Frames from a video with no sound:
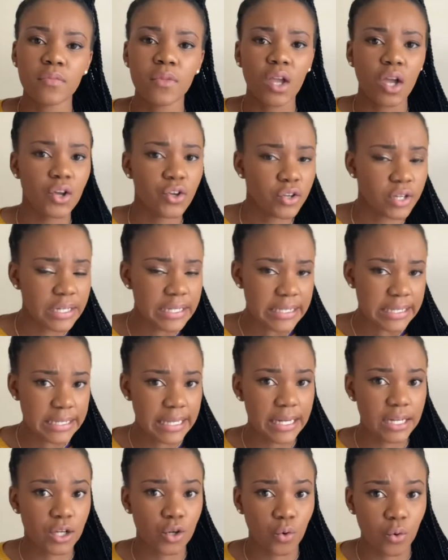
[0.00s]
You can
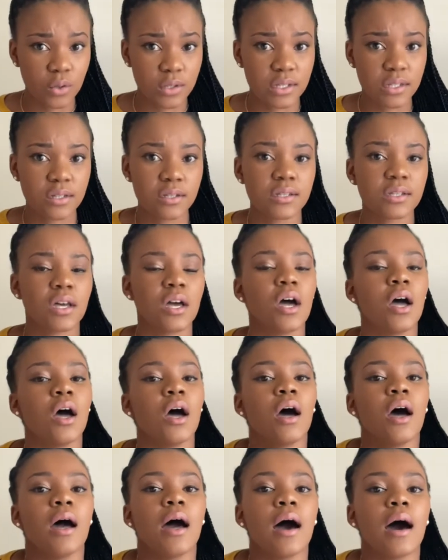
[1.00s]
study courses.
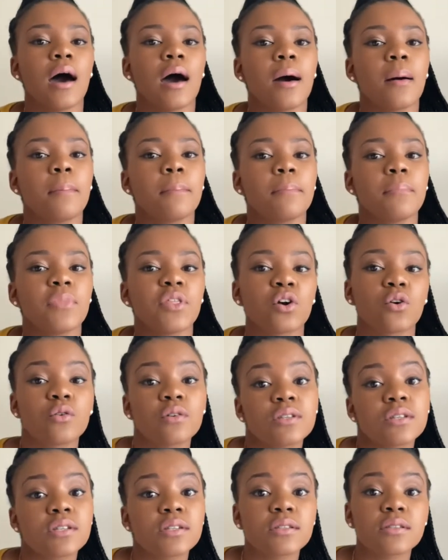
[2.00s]

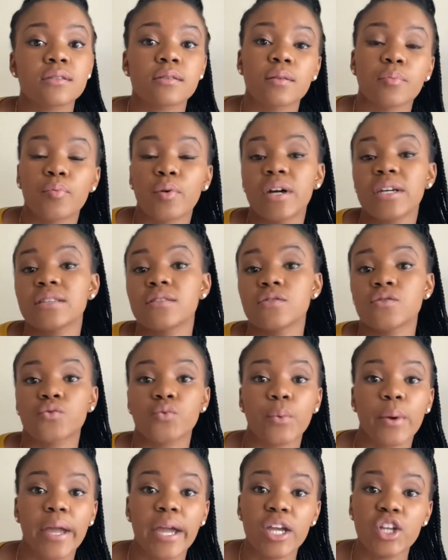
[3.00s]
The prices
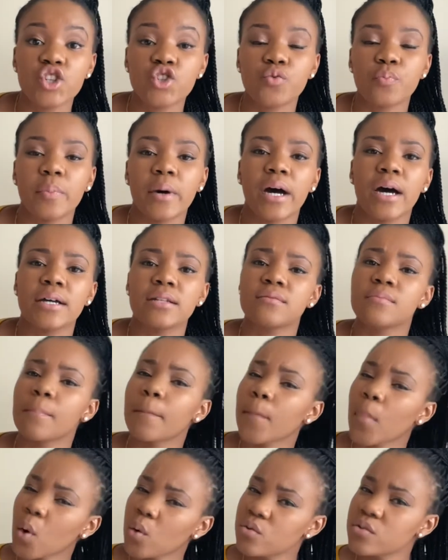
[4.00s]
range, but
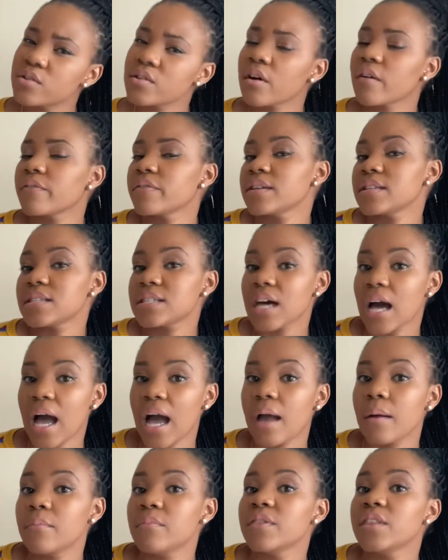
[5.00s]
most of the
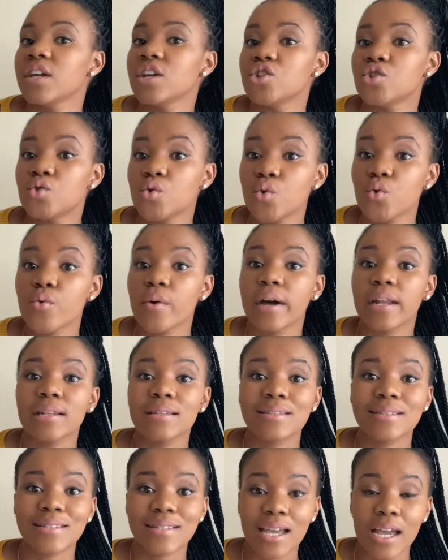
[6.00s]
time they do run a
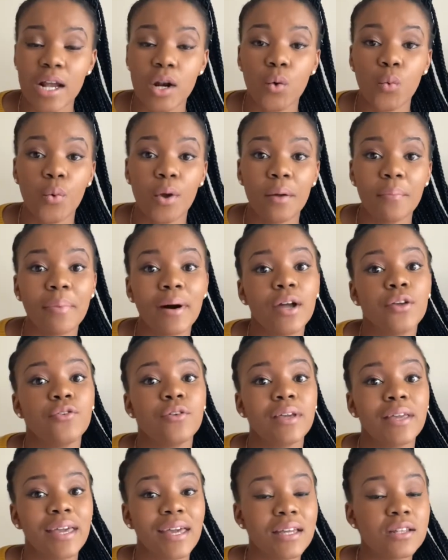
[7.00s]
sale whereby you
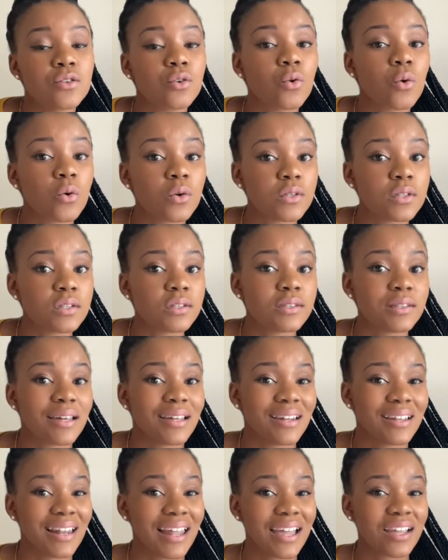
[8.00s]
get courses that
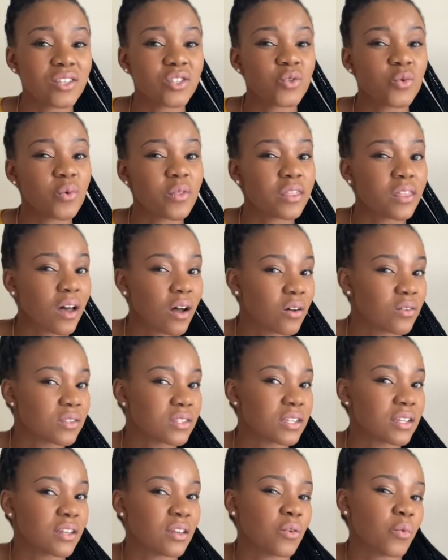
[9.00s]
are like
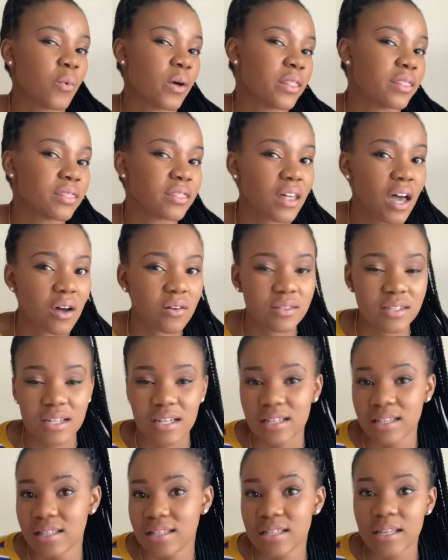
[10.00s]
2,000,
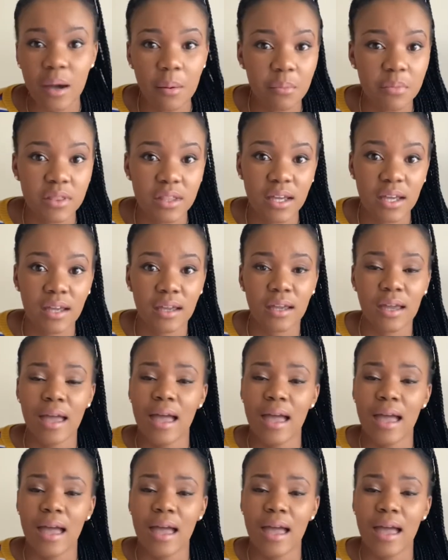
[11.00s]
1,000 and something,